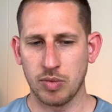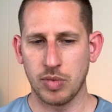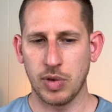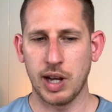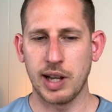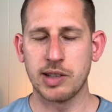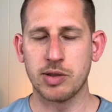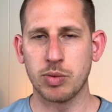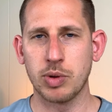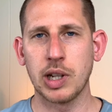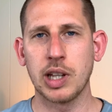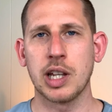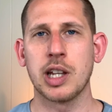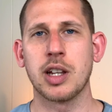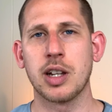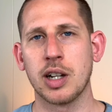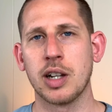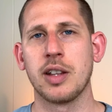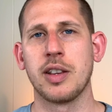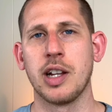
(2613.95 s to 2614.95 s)
It's really
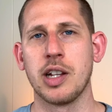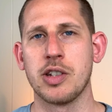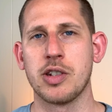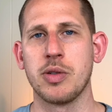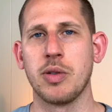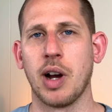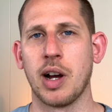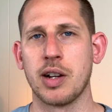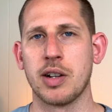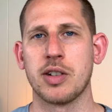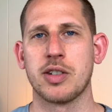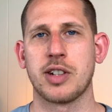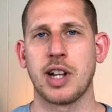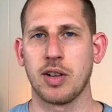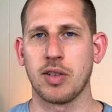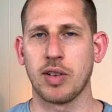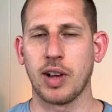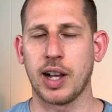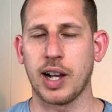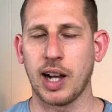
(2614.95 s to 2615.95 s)
good that you understand,
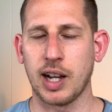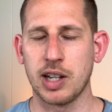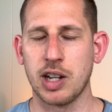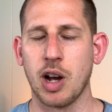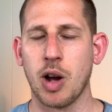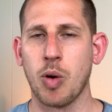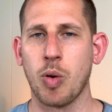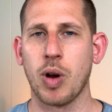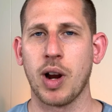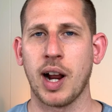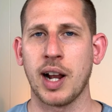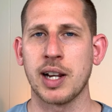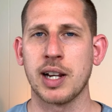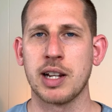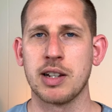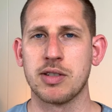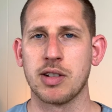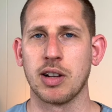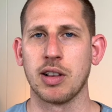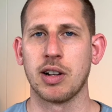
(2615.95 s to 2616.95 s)
like, I know what I
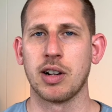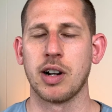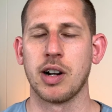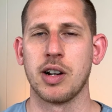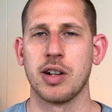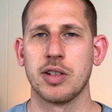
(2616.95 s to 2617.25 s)
need to learn.